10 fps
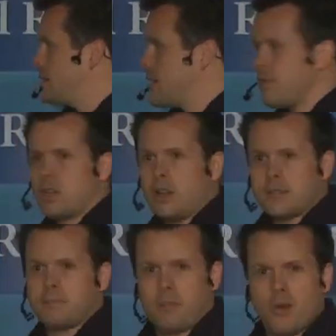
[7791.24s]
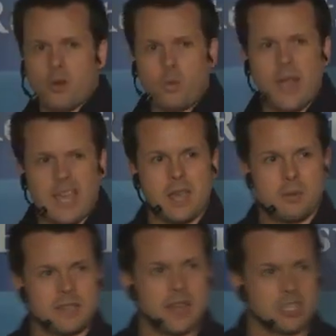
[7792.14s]
$7 per week
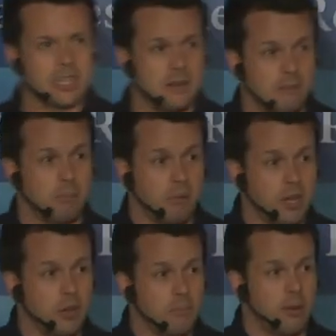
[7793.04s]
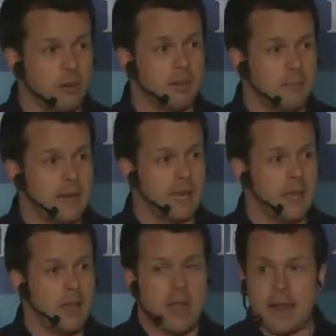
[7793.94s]
was actually pretty good pocket money.
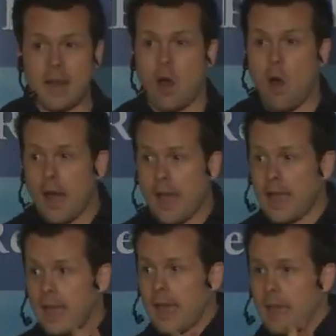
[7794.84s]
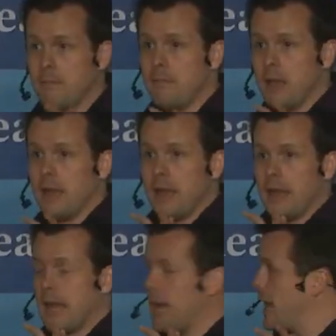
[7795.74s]
And I am,
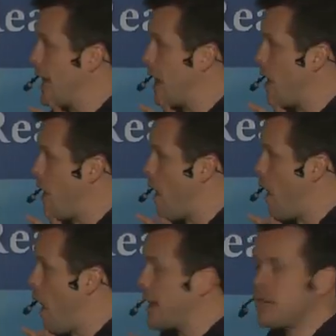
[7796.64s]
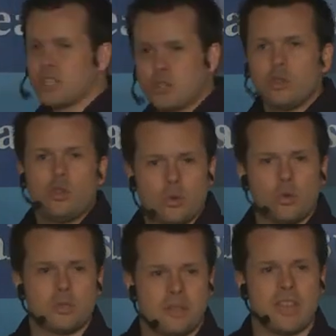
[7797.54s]
uh, I understood the
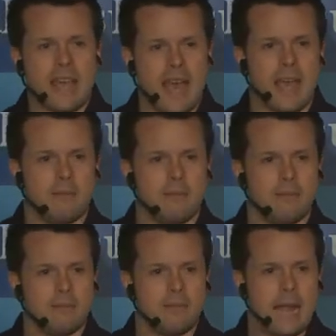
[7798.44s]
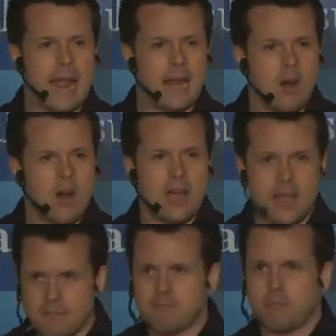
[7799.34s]
rules of the game and
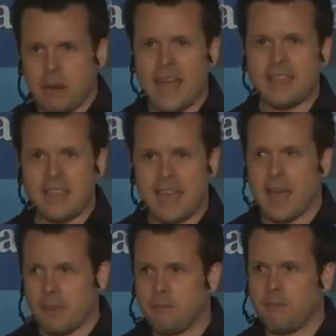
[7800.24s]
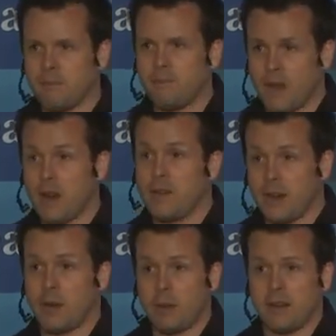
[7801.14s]
I played the game very,
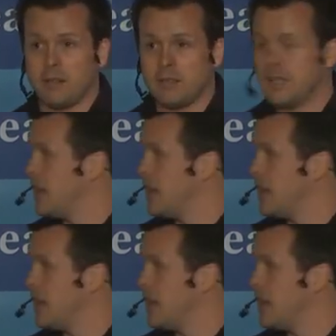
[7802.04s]
very well